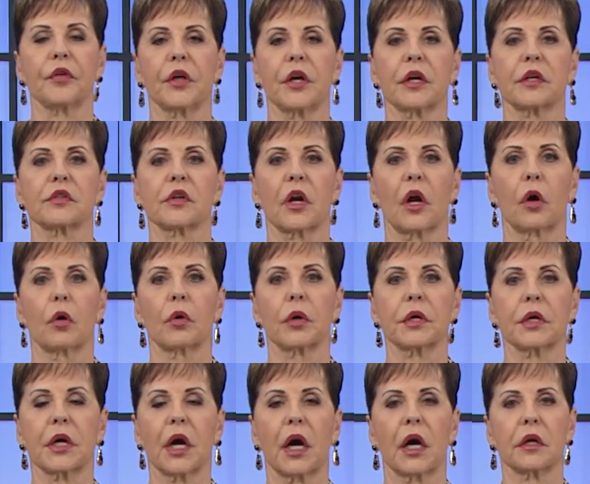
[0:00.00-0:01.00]
things that
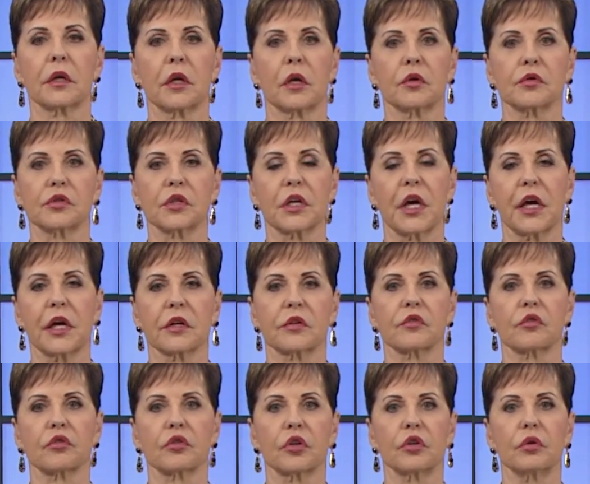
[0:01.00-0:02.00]
only God knows the
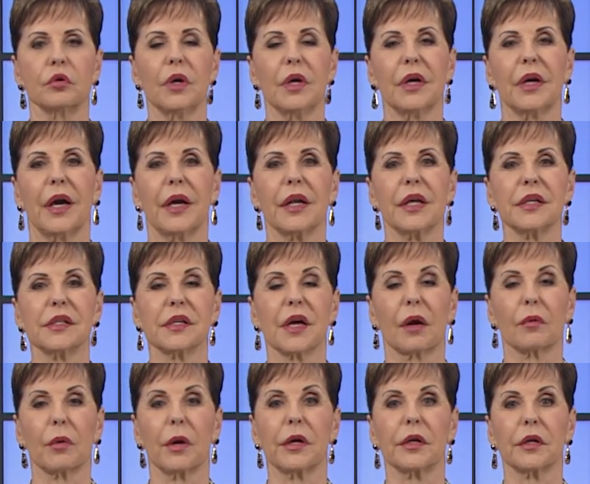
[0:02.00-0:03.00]
answer to and He's
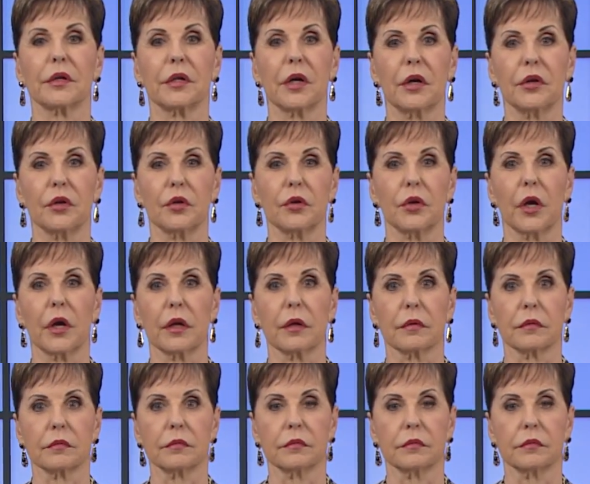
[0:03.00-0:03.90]
not ready to tell you yet.